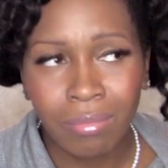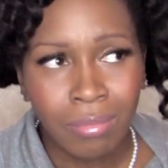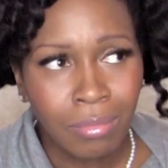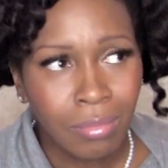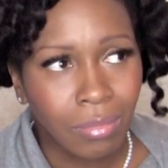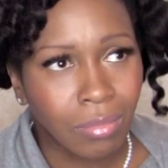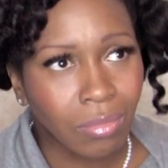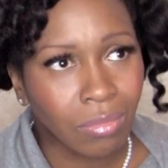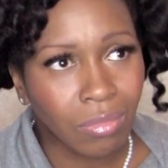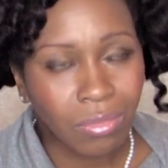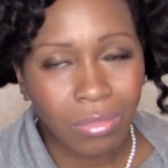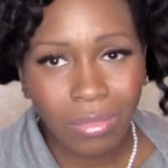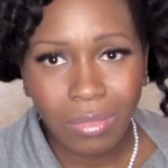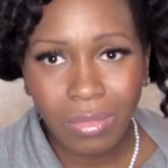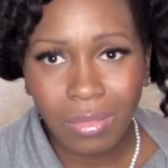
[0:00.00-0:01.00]

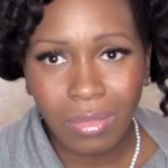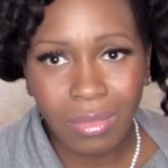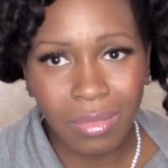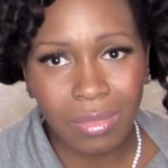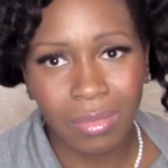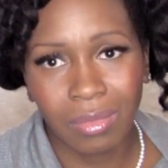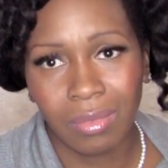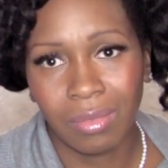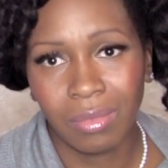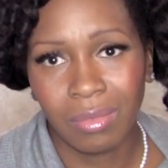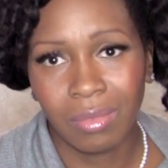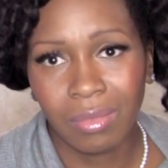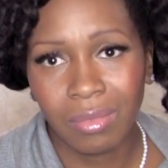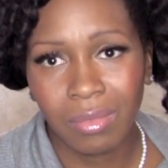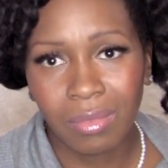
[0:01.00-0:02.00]

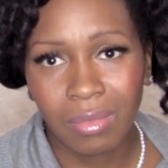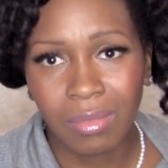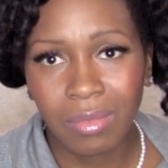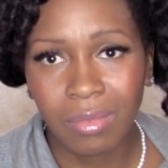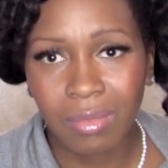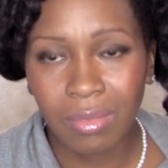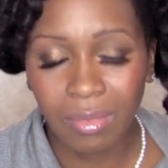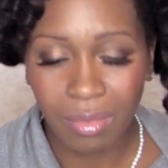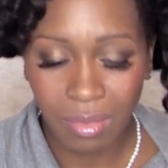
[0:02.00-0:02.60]
No one is speaking in this clip.